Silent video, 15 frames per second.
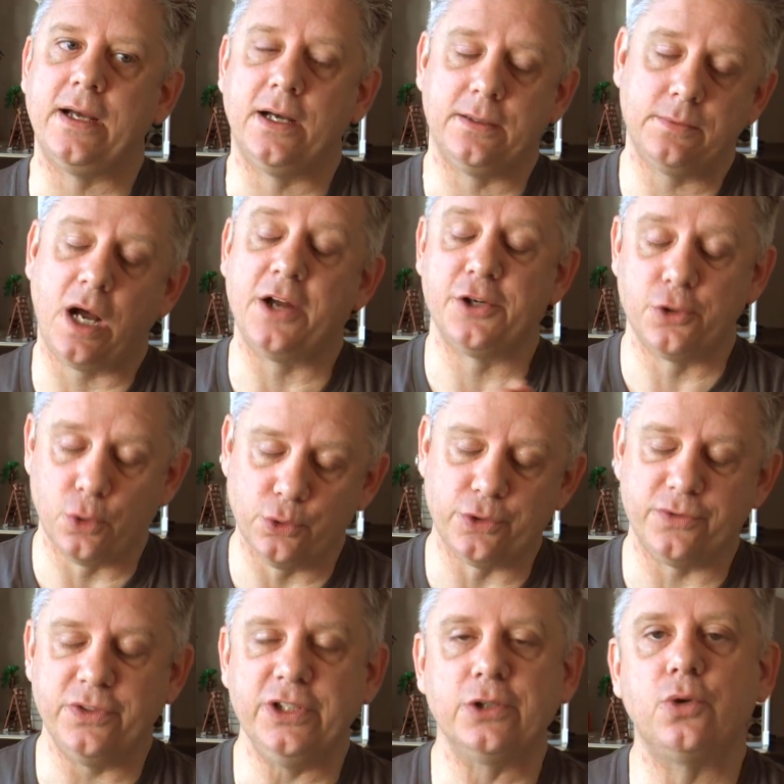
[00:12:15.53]
on an
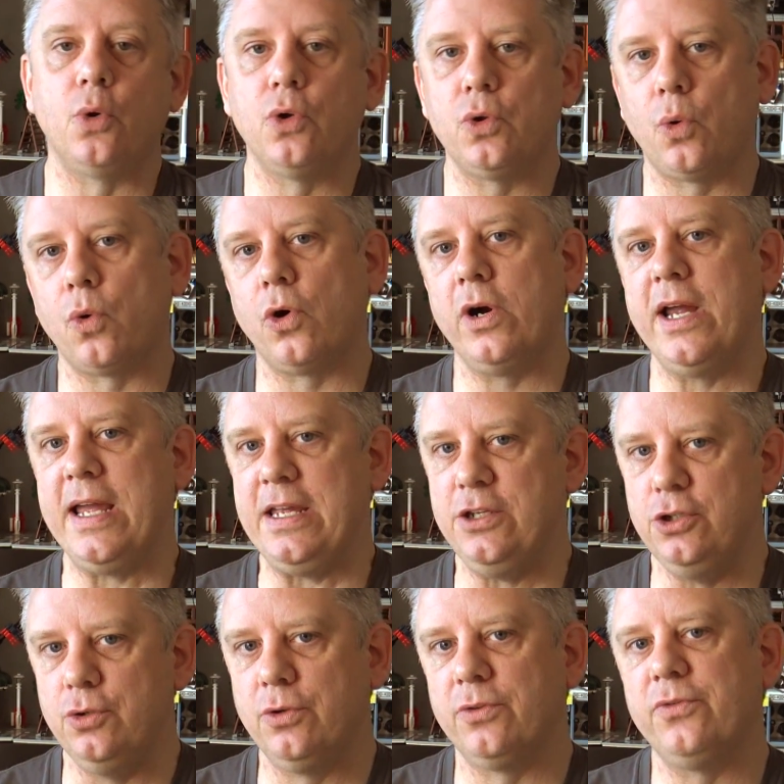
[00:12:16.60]
older vehicle or a
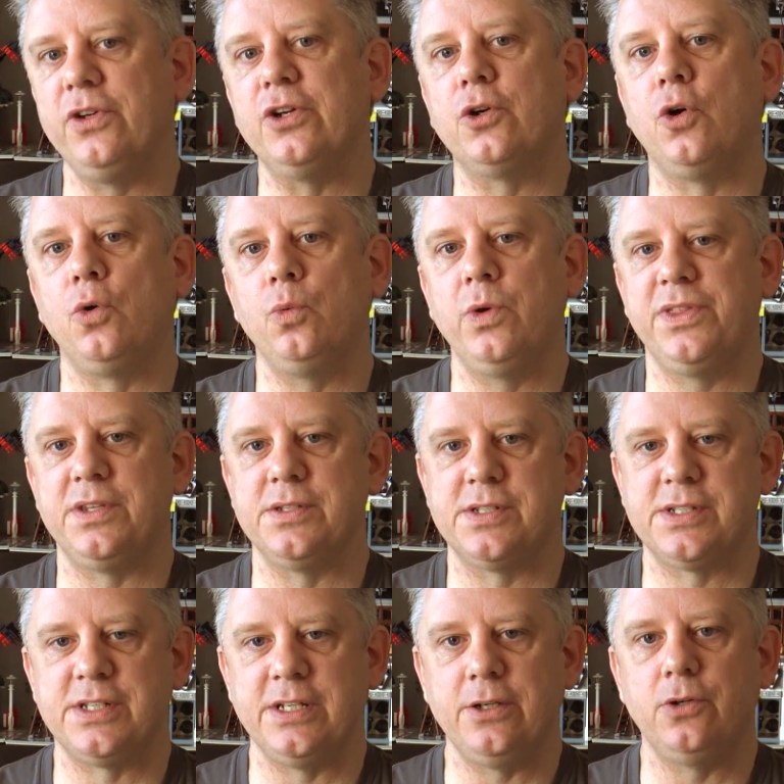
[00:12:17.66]
newer vehicle with the
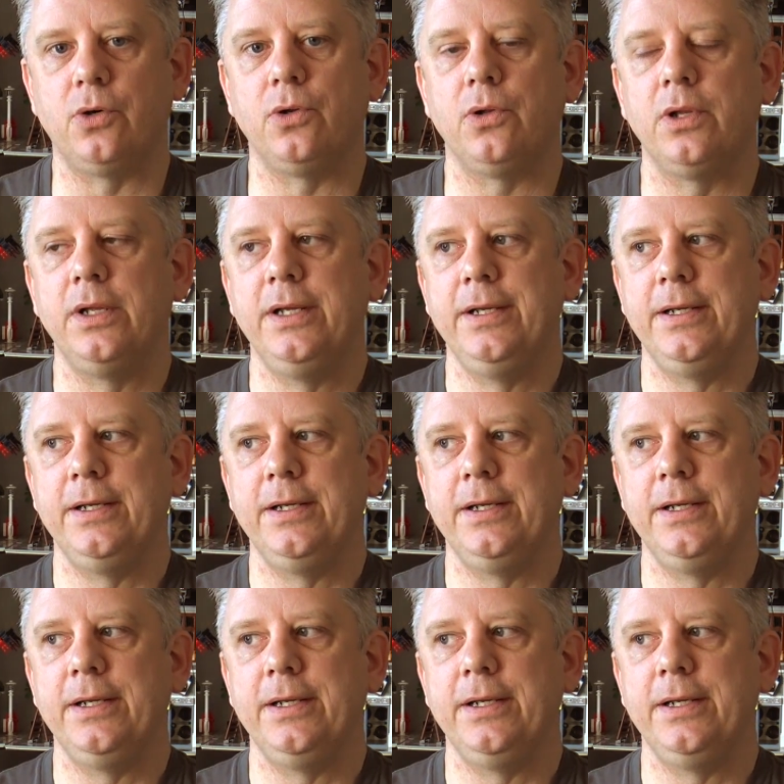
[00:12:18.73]
single